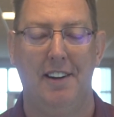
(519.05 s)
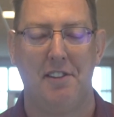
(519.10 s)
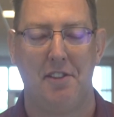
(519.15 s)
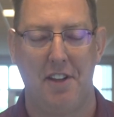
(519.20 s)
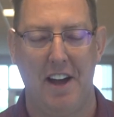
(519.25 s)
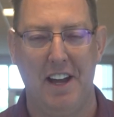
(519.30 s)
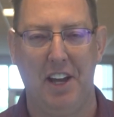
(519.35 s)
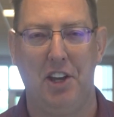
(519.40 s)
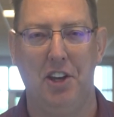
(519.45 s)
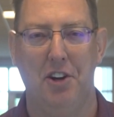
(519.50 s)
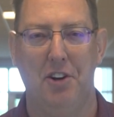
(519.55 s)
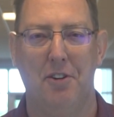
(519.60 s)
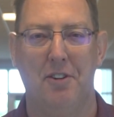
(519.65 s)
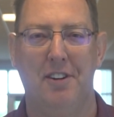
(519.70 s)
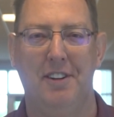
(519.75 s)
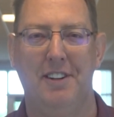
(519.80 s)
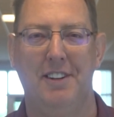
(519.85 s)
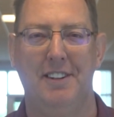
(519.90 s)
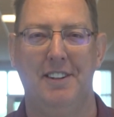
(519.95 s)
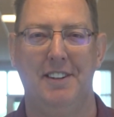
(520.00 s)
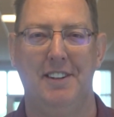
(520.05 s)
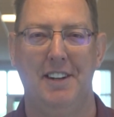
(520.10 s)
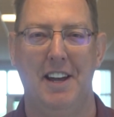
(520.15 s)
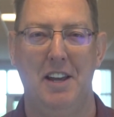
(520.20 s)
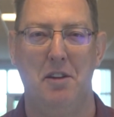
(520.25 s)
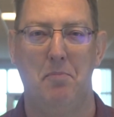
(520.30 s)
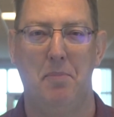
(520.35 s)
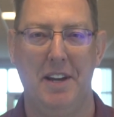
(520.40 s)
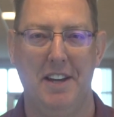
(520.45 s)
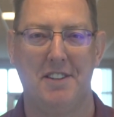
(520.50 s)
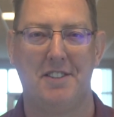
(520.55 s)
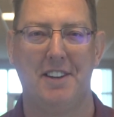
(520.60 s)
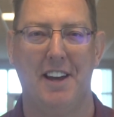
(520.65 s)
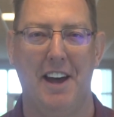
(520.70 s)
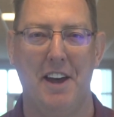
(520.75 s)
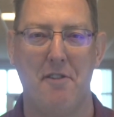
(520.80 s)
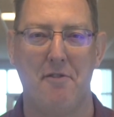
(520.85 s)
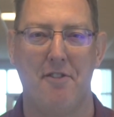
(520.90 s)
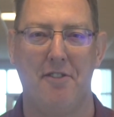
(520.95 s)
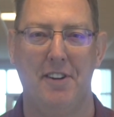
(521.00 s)
Thank you, and be
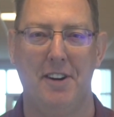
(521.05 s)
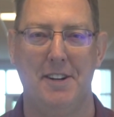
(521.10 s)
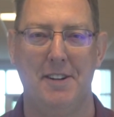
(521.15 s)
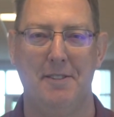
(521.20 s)
safe.